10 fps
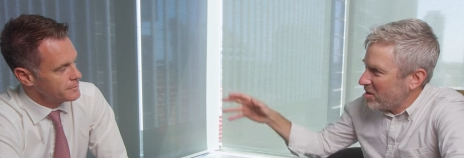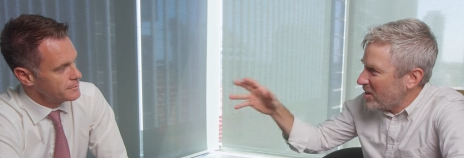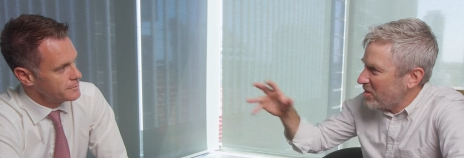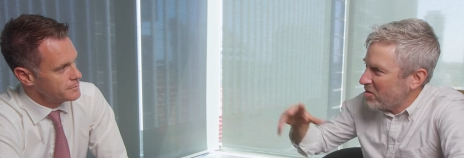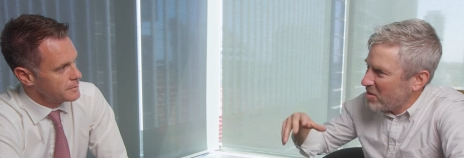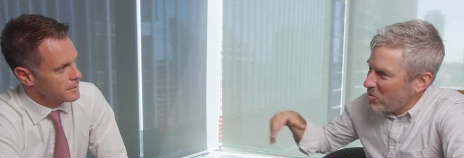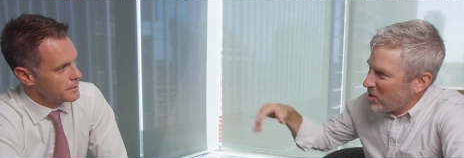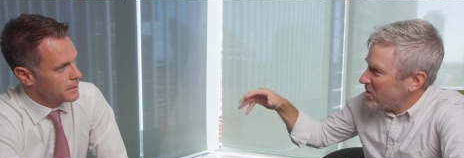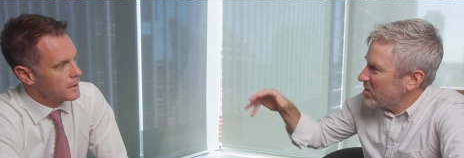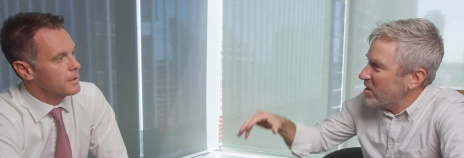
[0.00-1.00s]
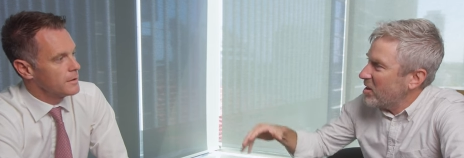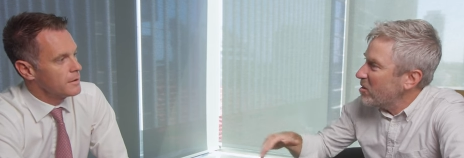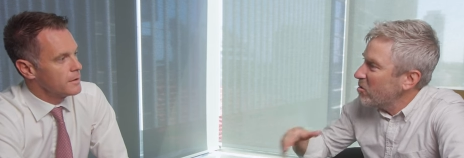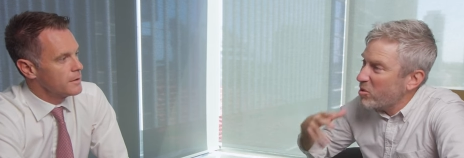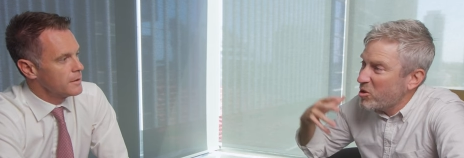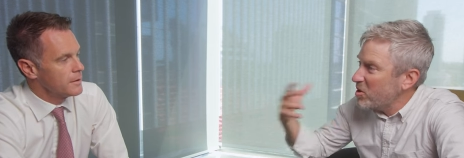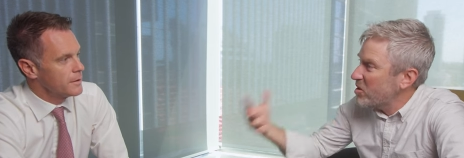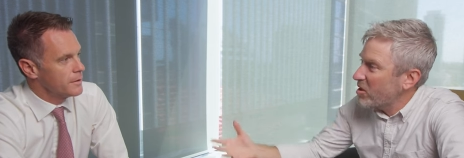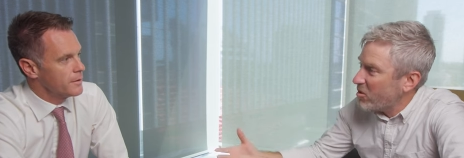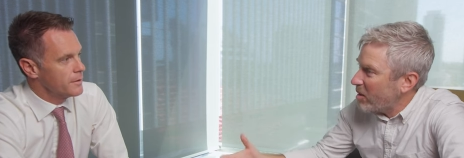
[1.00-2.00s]
Speaker 1: scenes in Western Sydney,
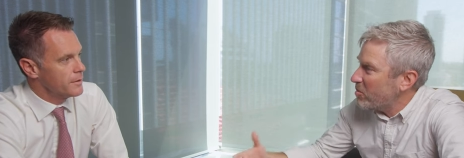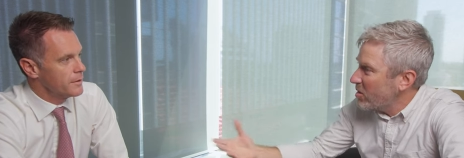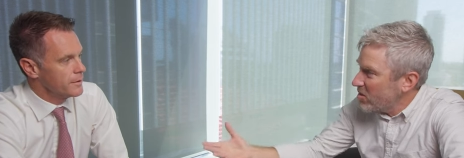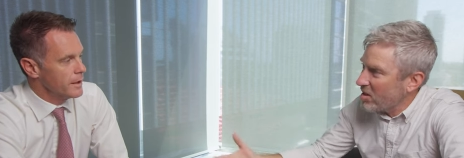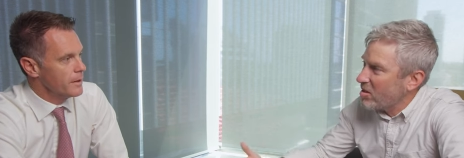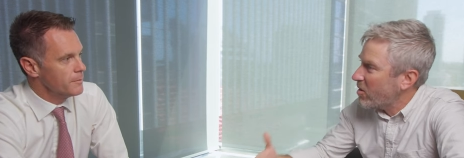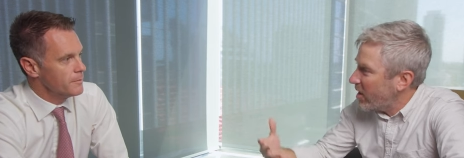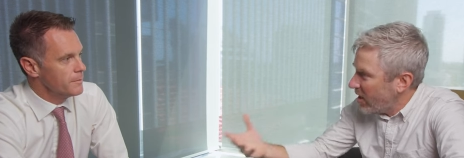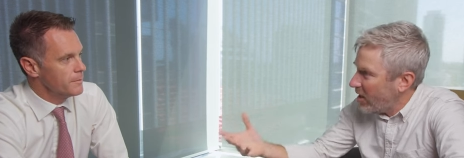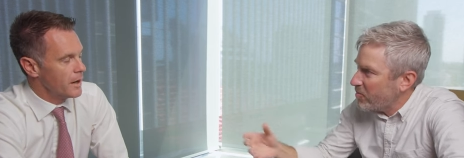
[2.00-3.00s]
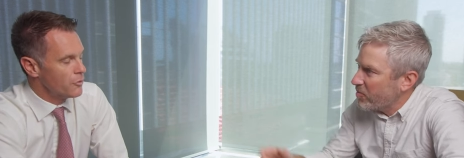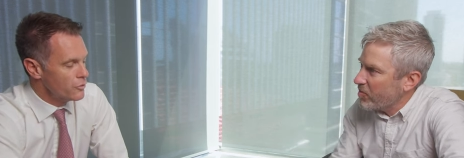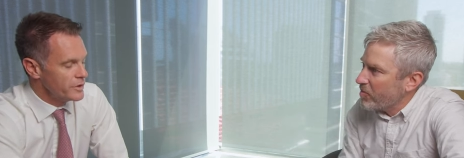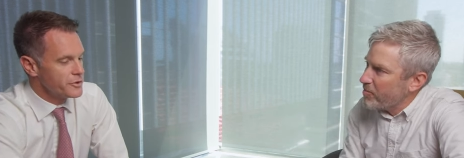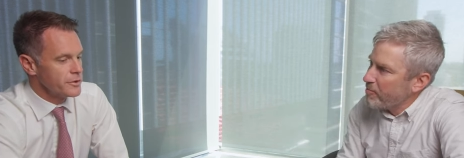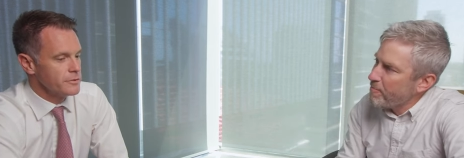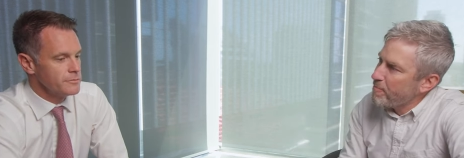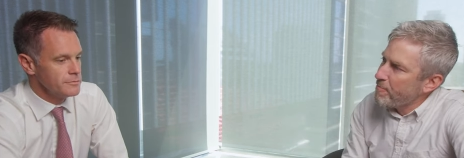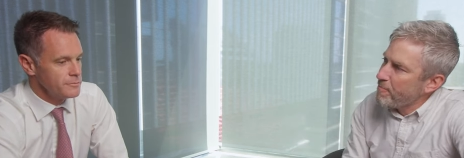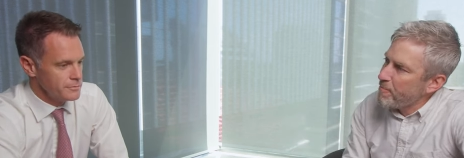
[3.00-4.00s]
producing great music, yep. great art,
Speaker 2: original
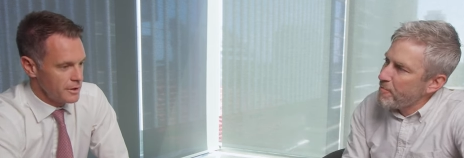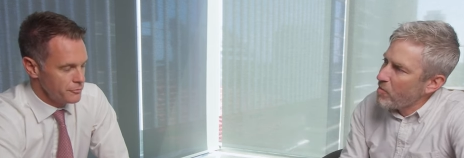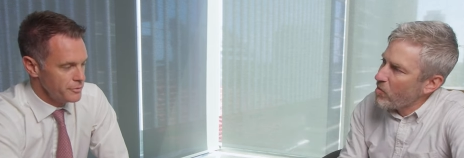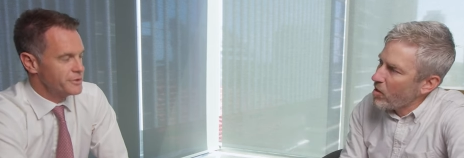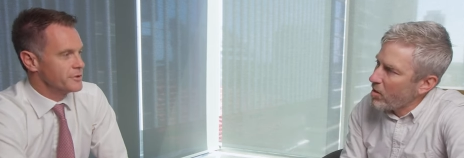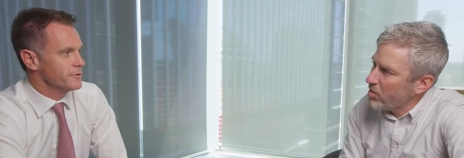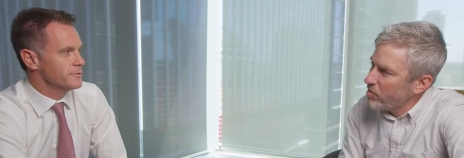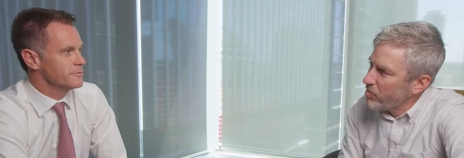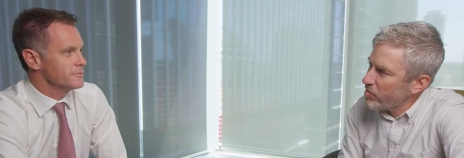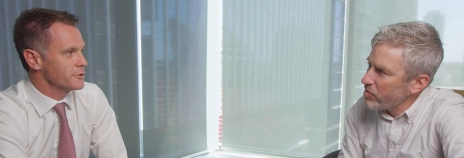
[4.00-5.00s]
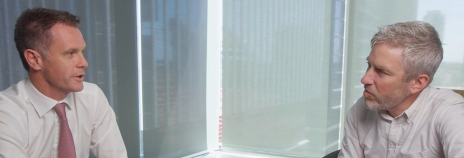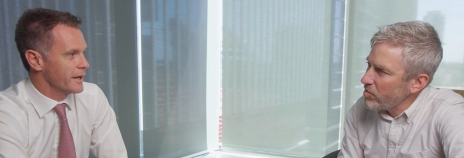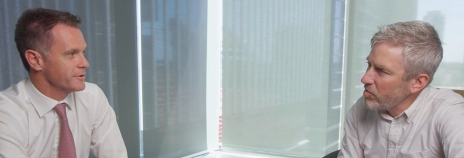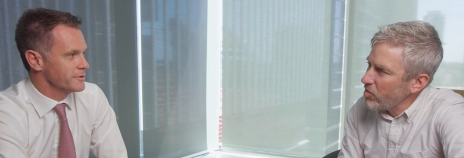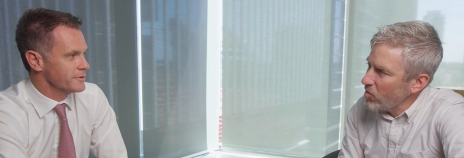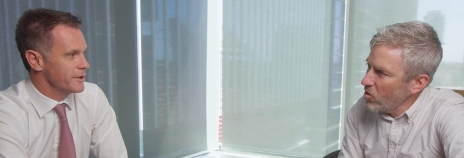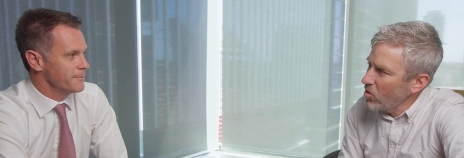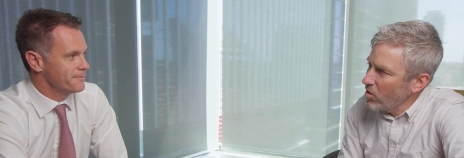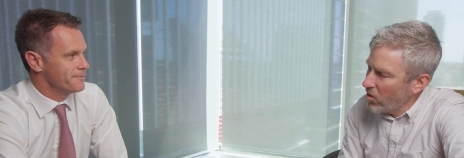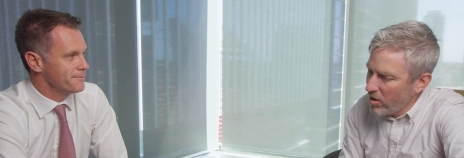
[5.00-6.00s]
original creations. Yeah.
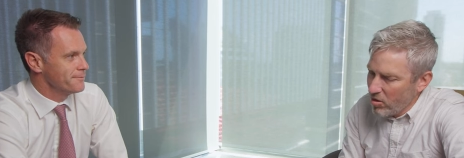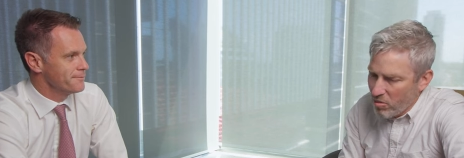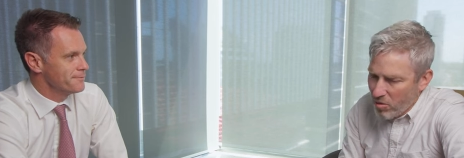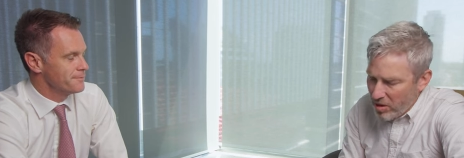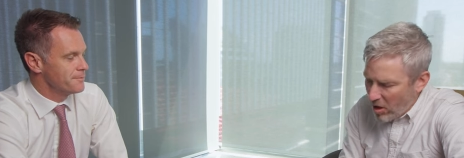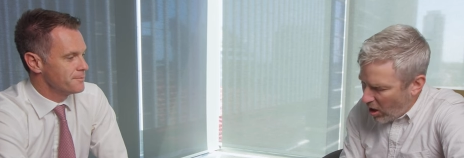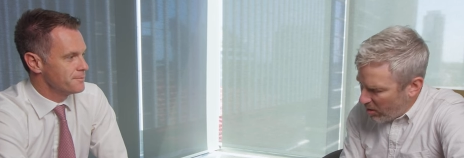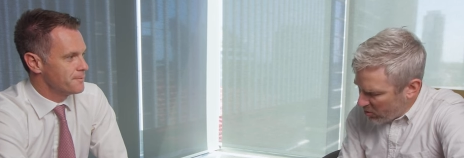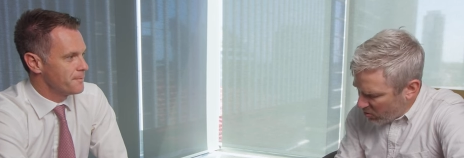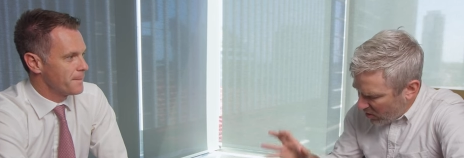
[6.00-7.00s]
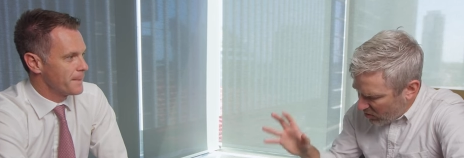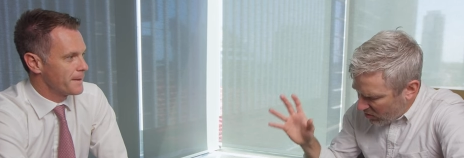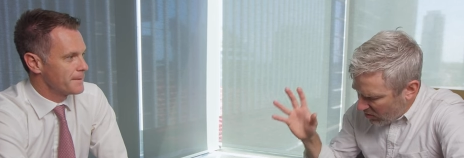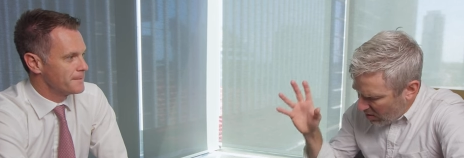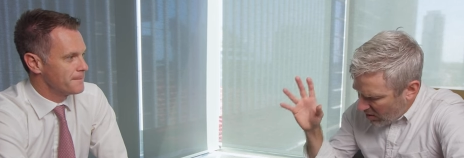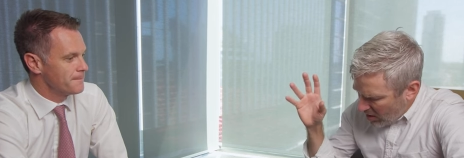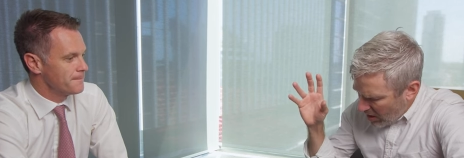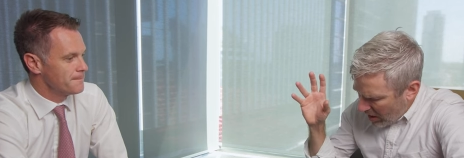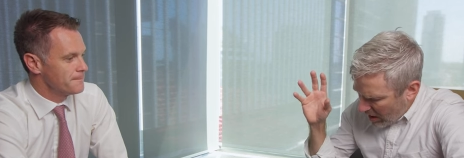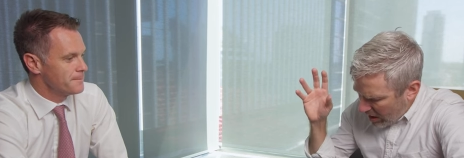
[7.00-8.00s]
Speaker 1: All right. Look, we're in the home stretch, and
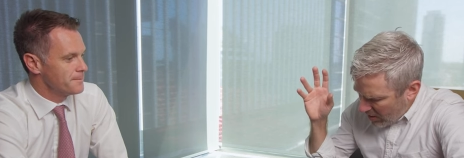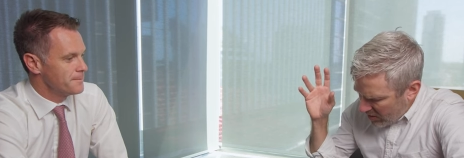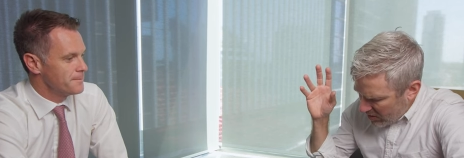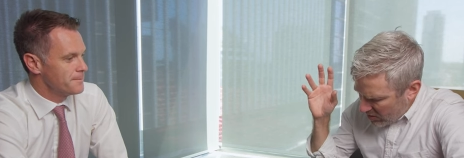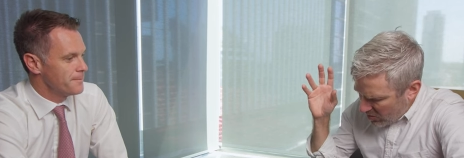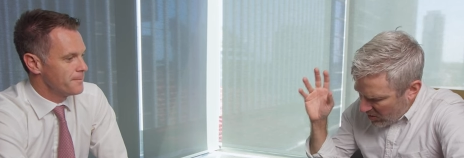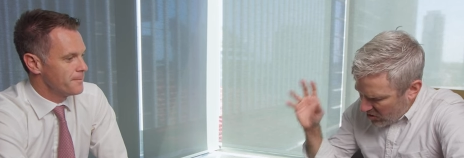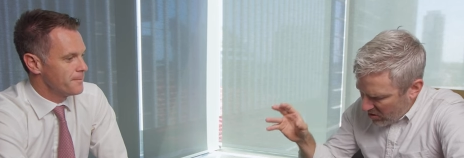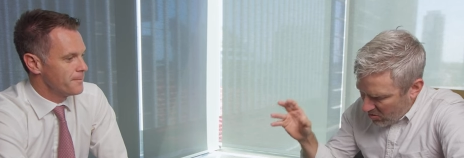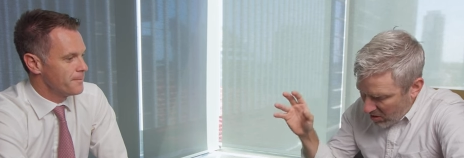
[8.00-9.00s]
uh, this question